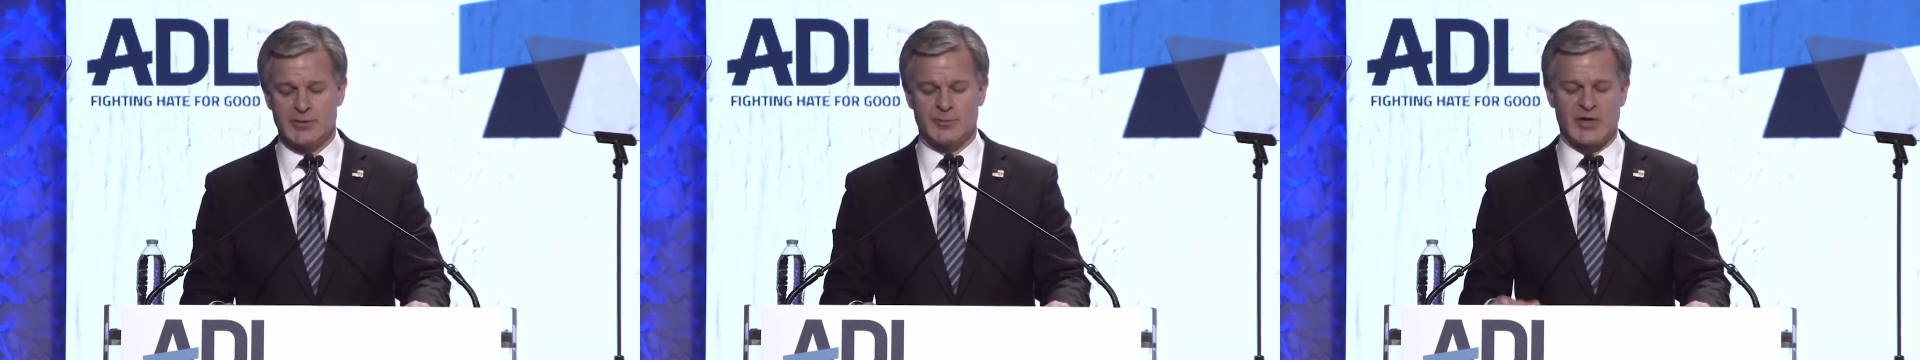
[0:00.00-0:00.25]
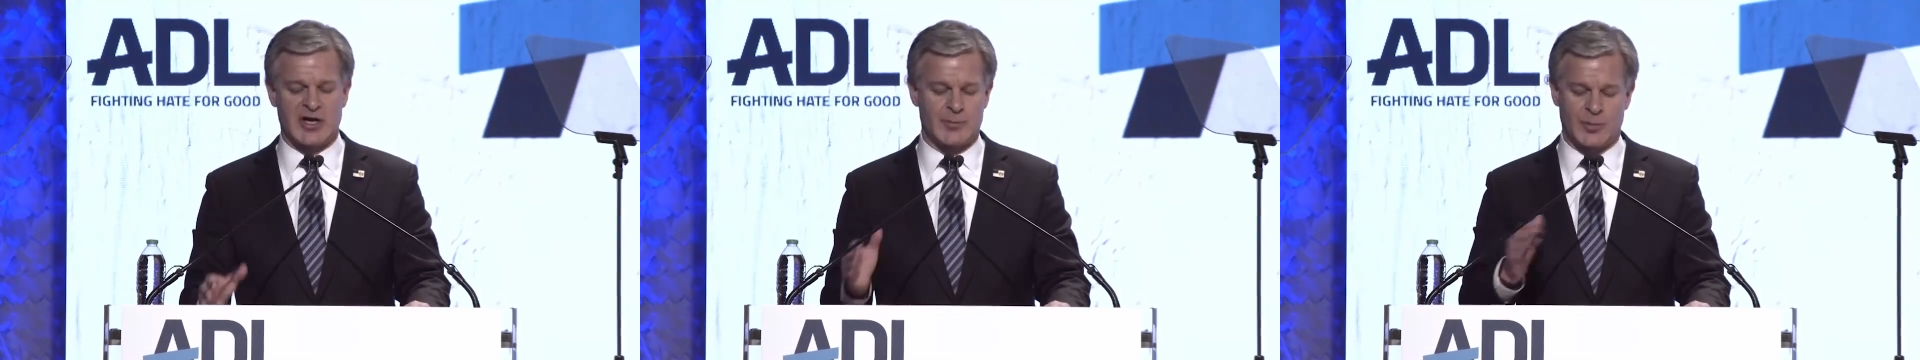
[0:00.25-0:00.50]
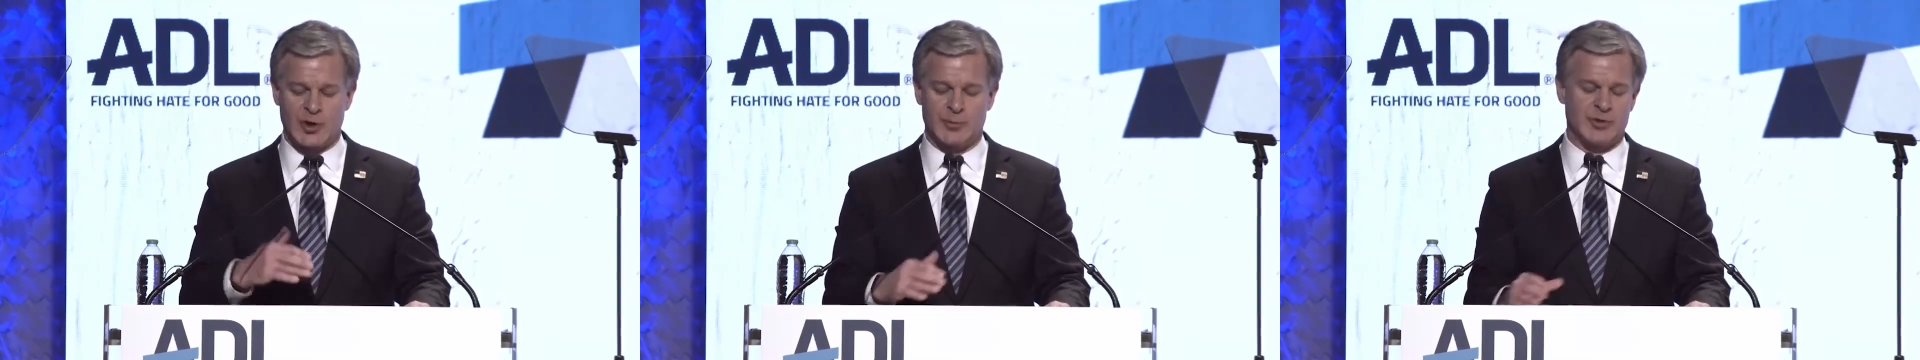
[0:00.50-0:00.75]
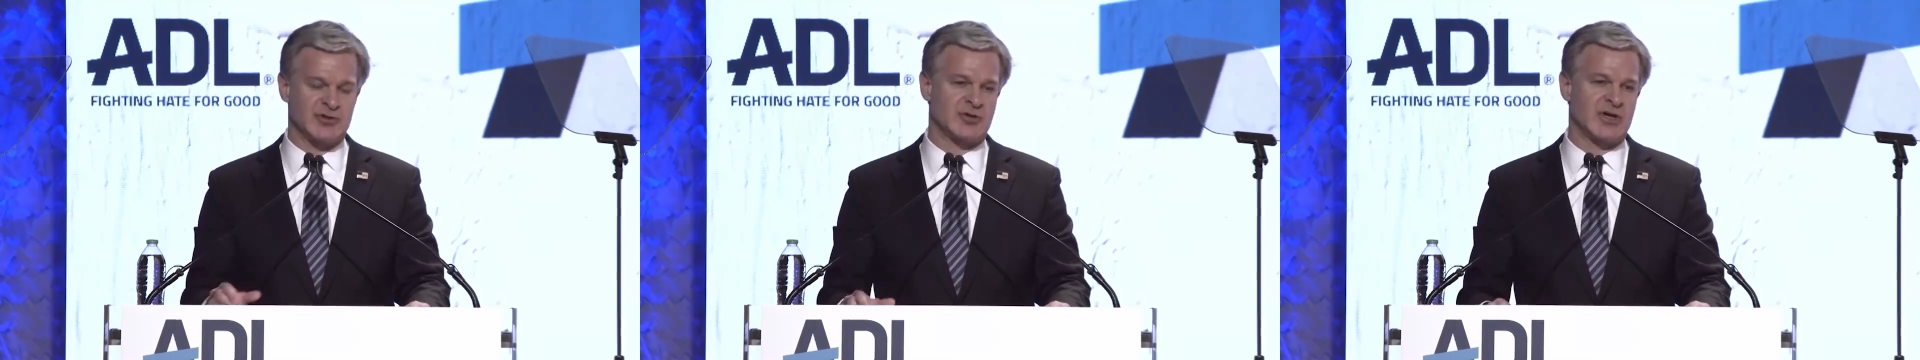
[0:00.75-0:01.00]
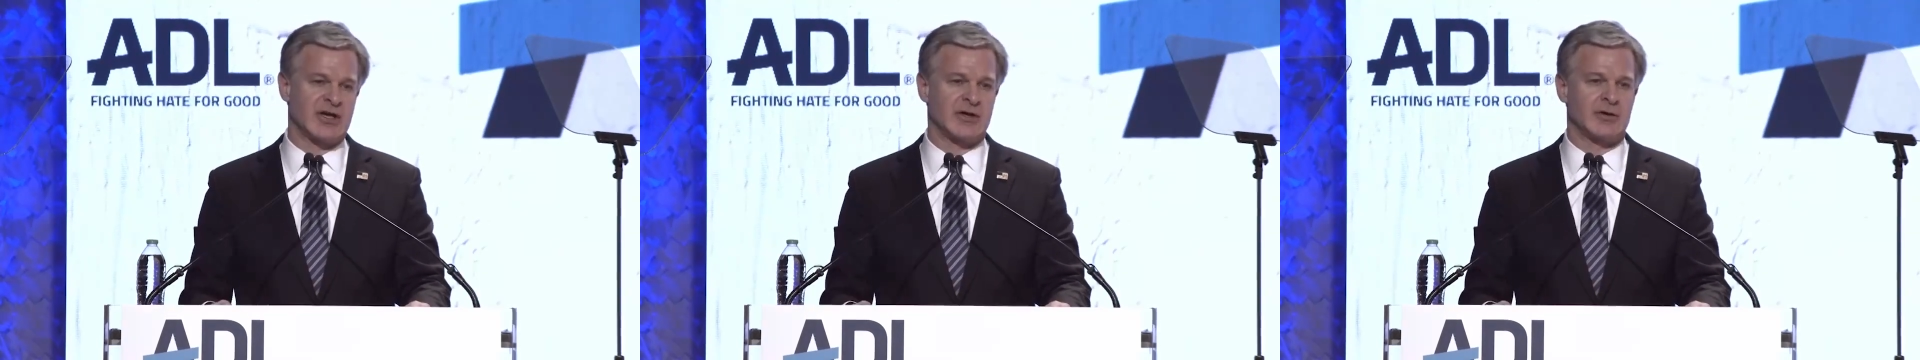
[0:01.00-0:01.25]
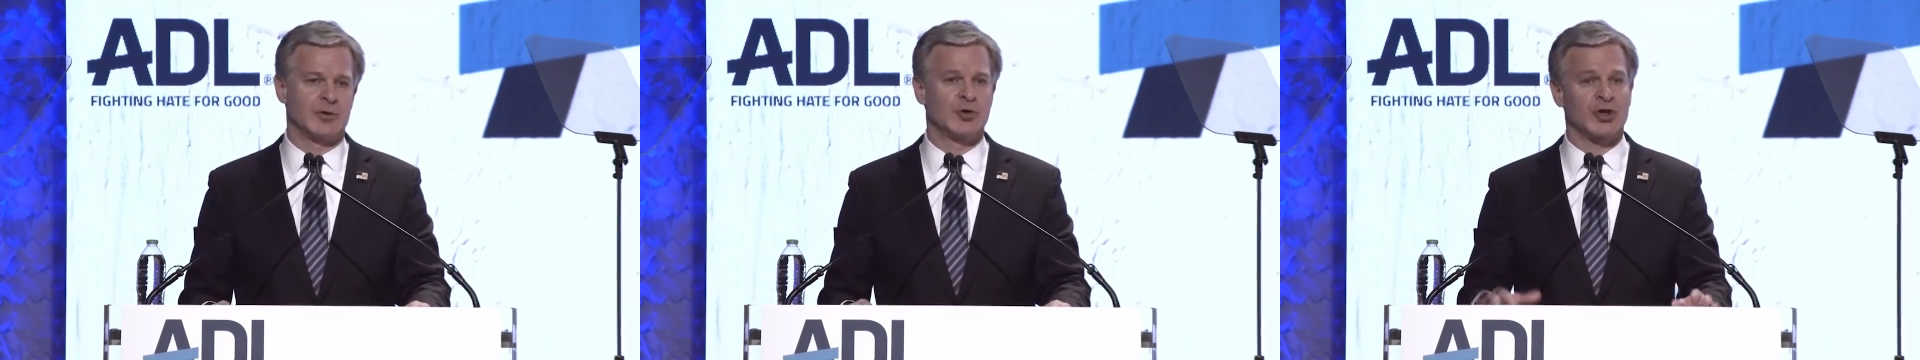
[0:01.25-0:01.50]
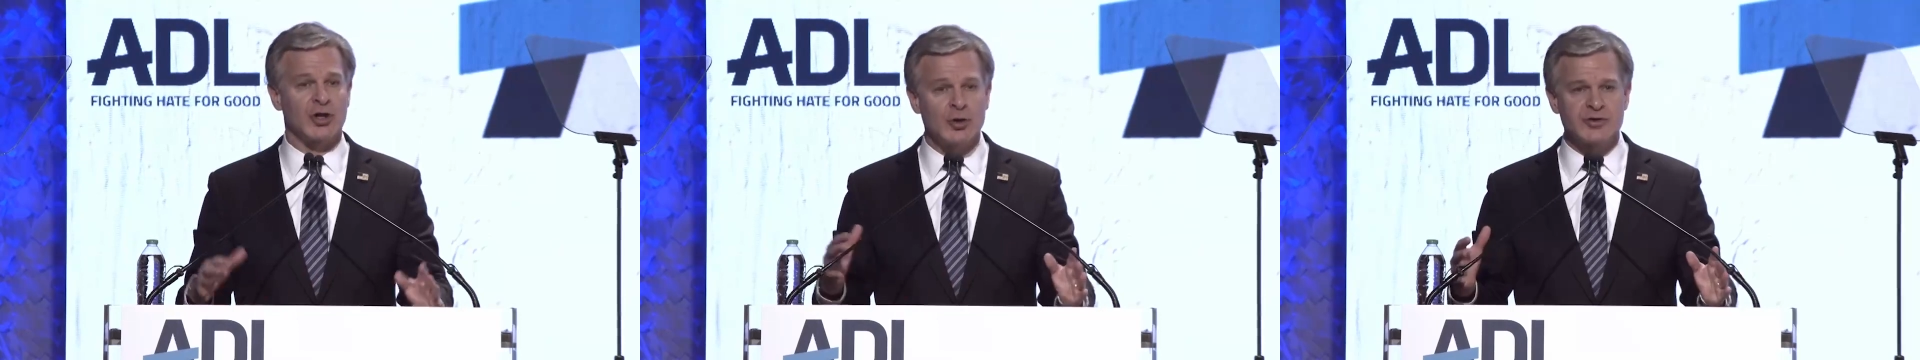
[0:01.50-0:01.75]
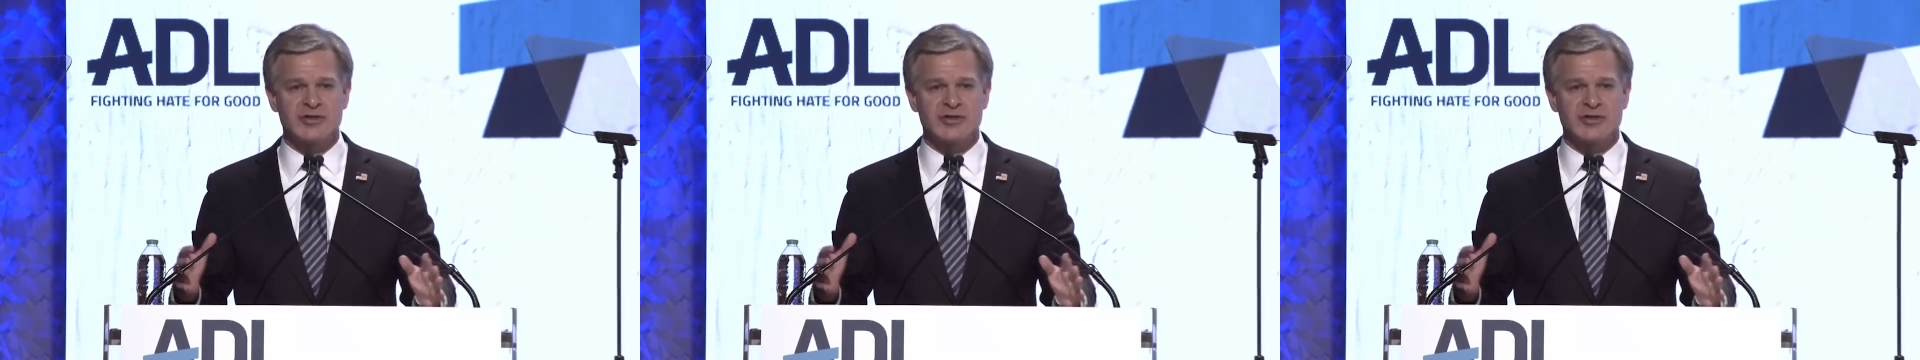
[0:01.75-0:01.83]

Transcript: by a perpetrator who cloaked